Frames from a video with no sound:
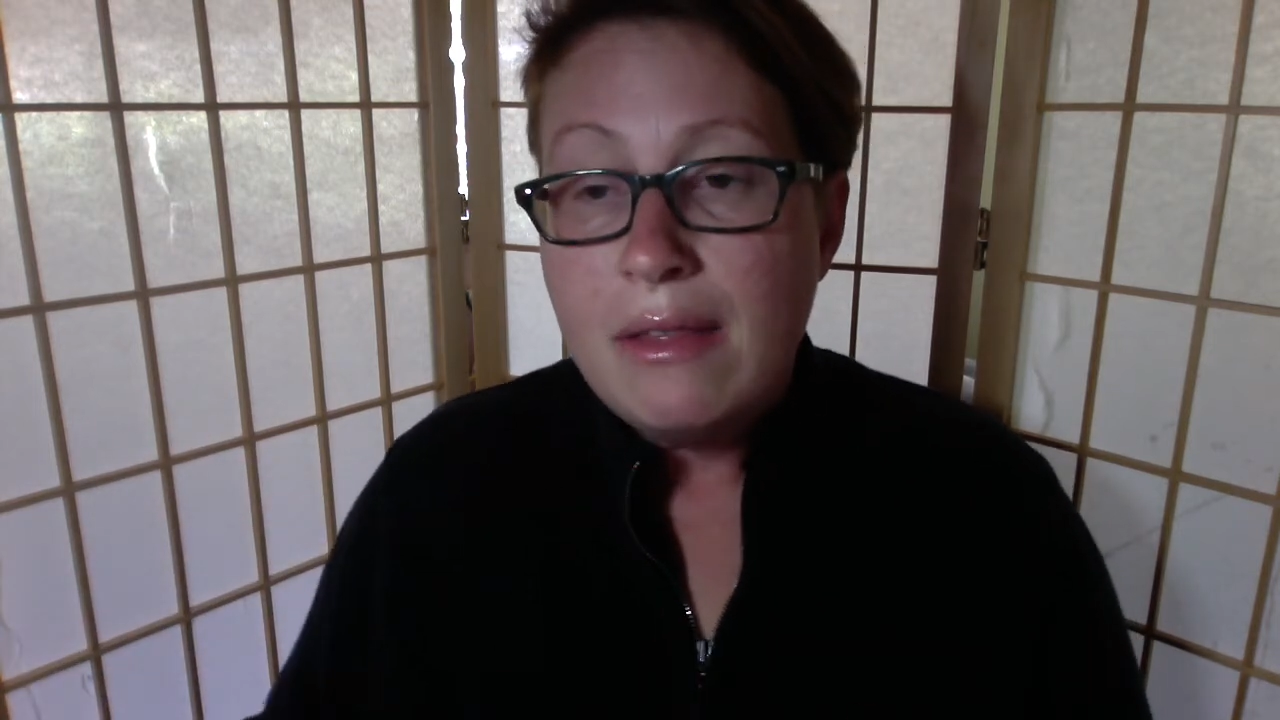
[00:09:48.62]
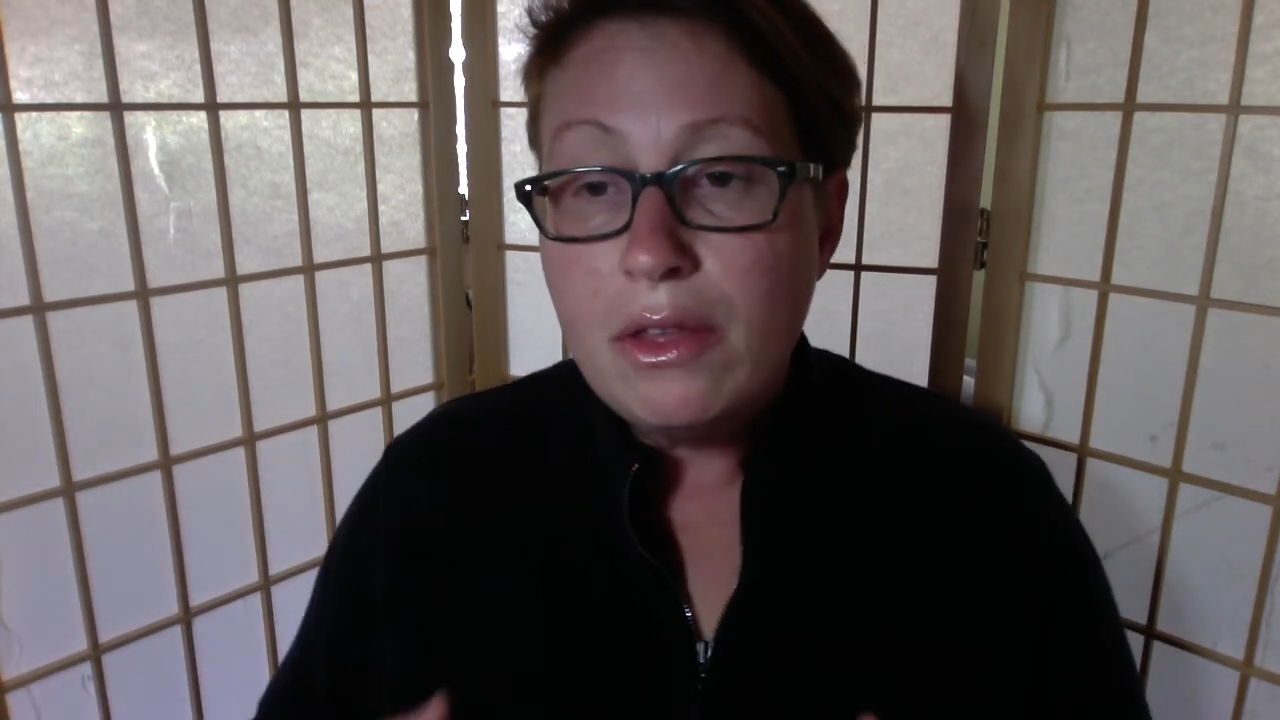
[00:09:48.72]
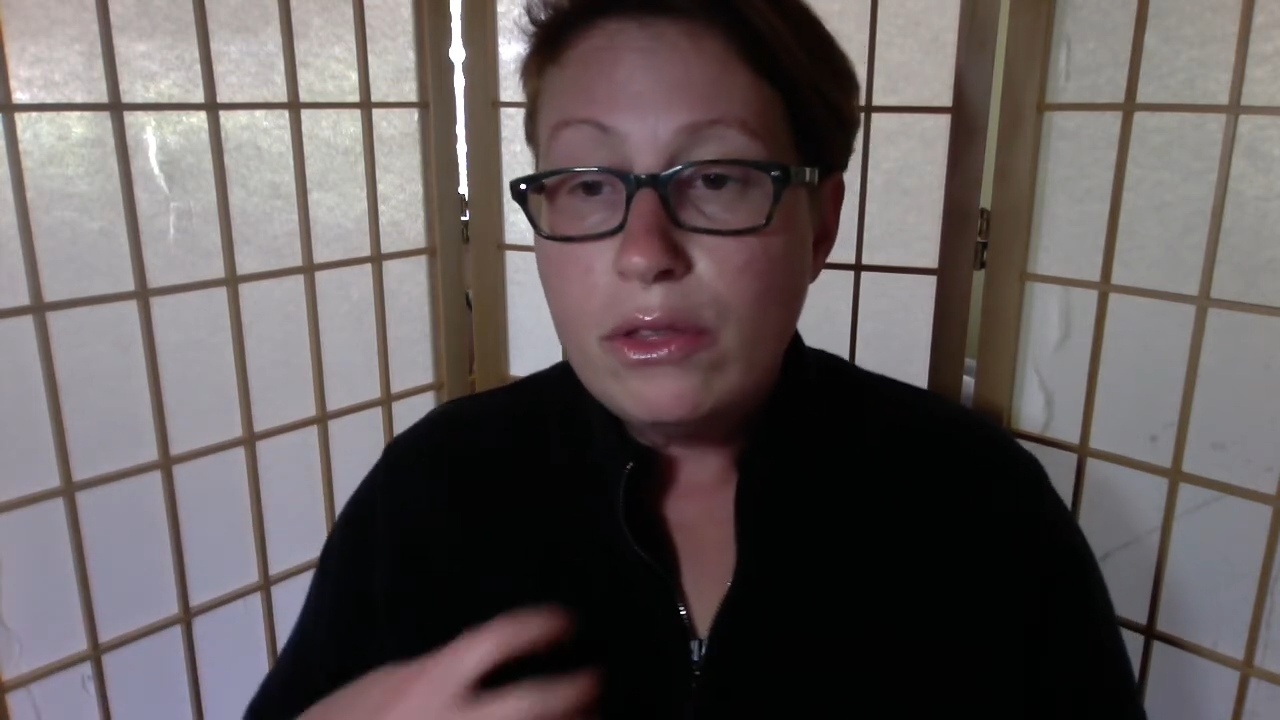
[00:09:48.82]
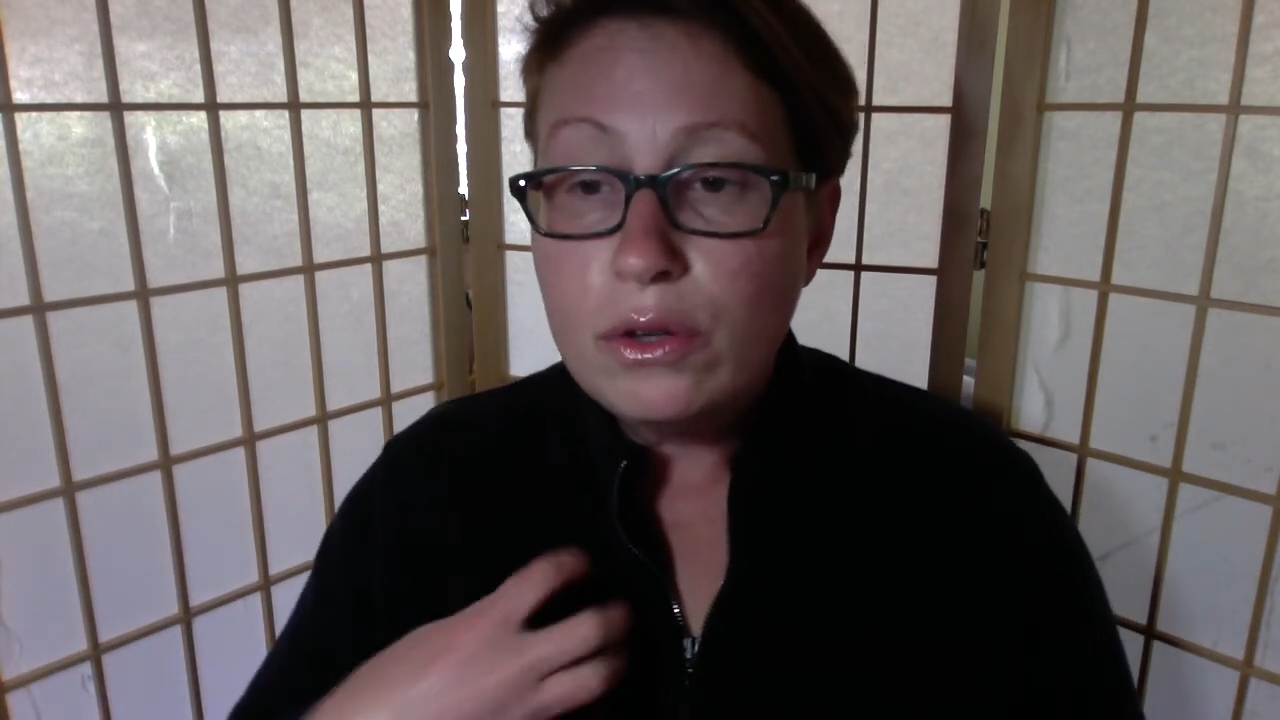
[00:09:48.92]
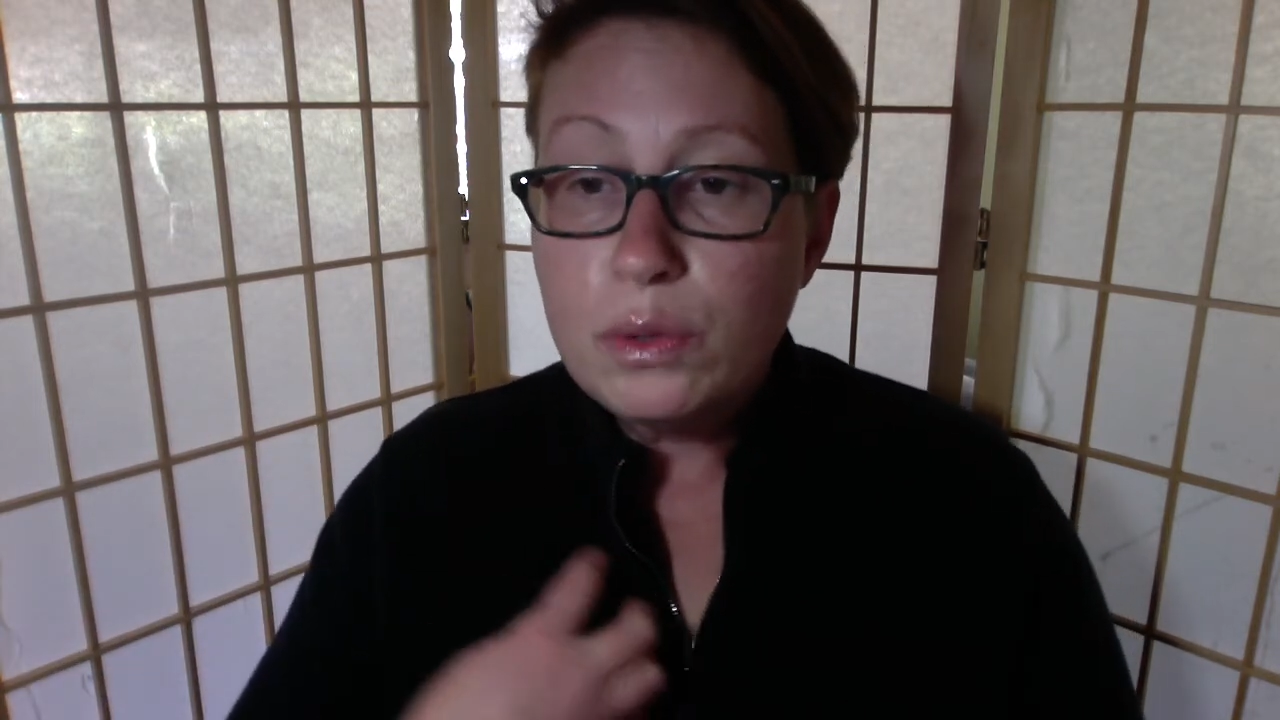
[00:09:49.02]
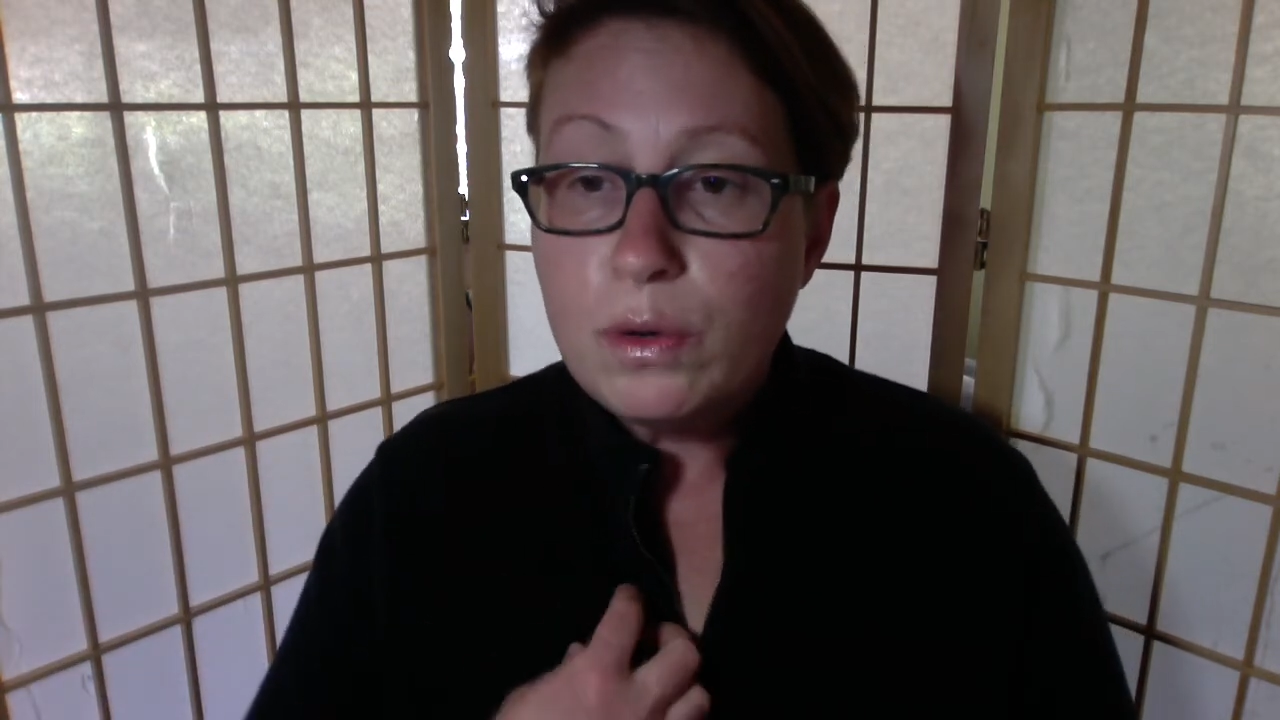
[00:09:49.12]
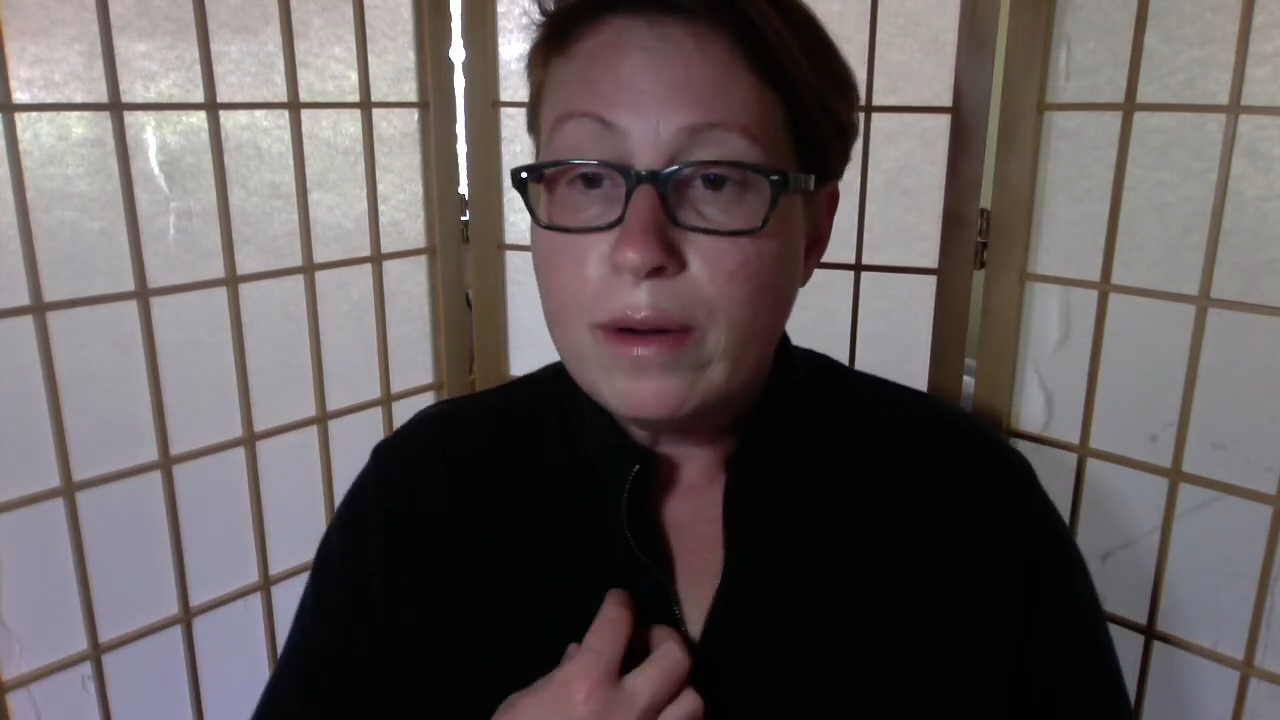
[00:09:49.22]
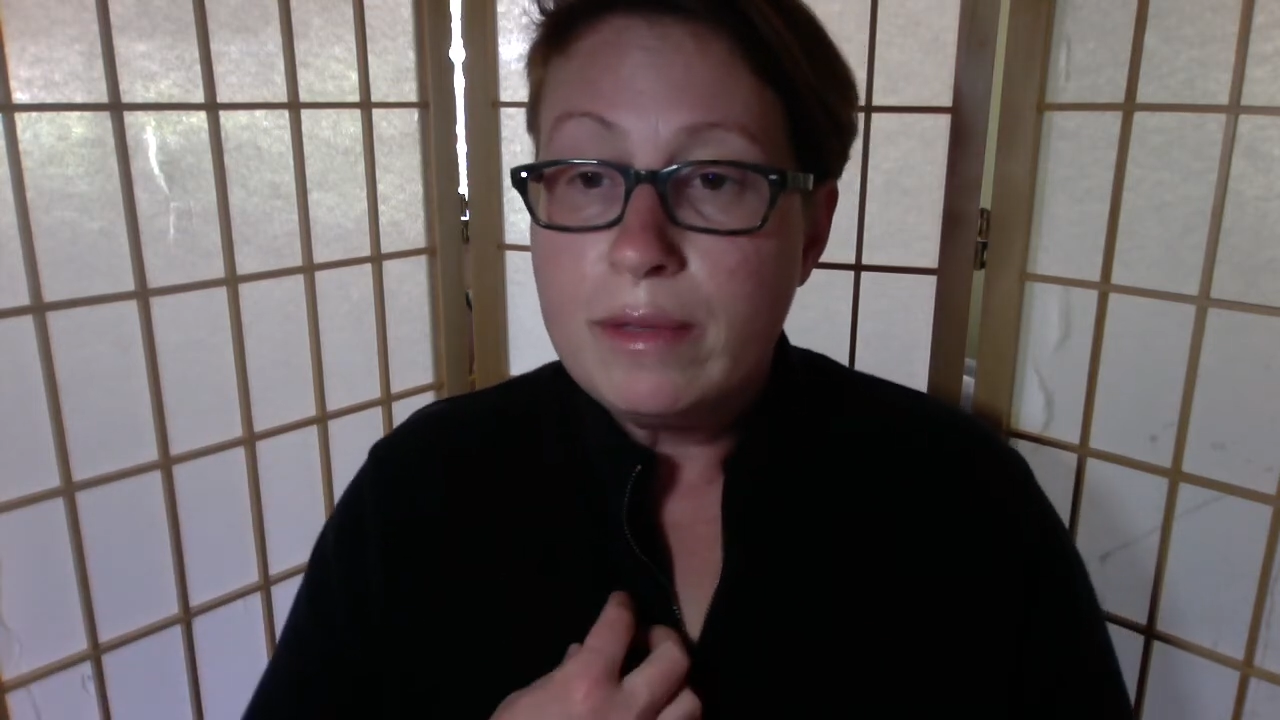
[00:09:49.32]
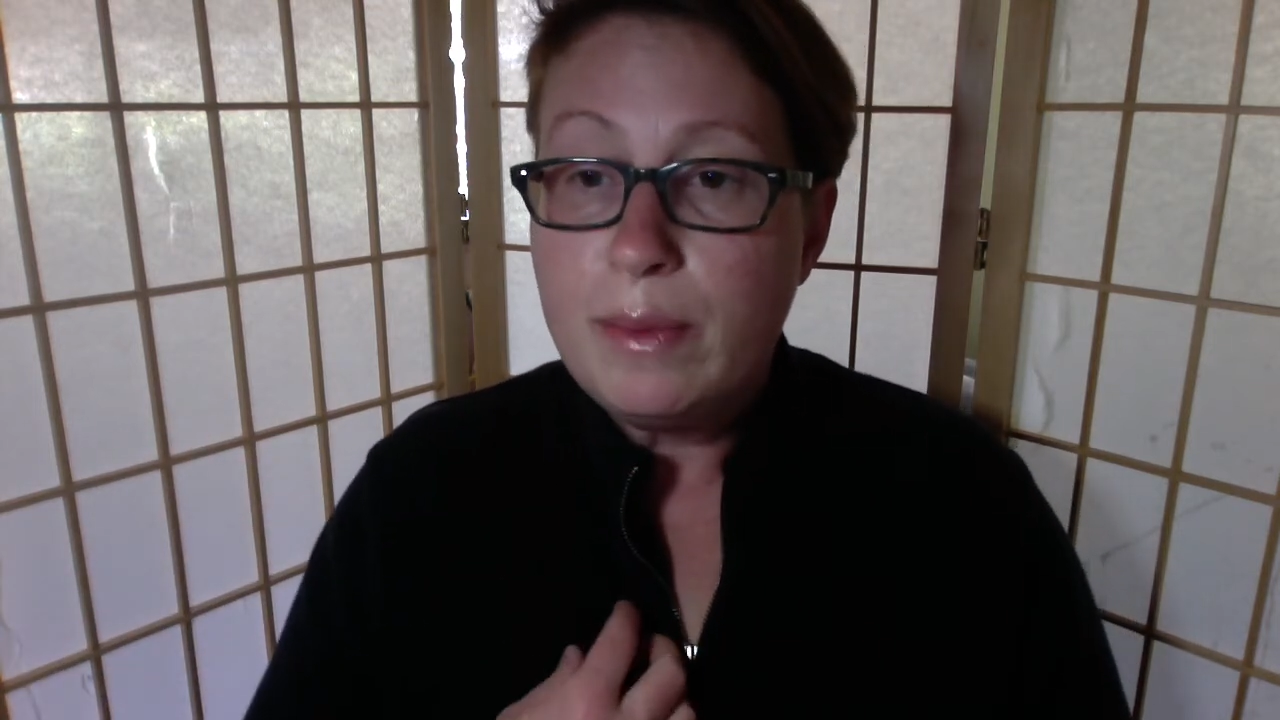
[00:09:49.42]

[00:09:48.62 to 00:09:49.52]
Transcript: And then those worms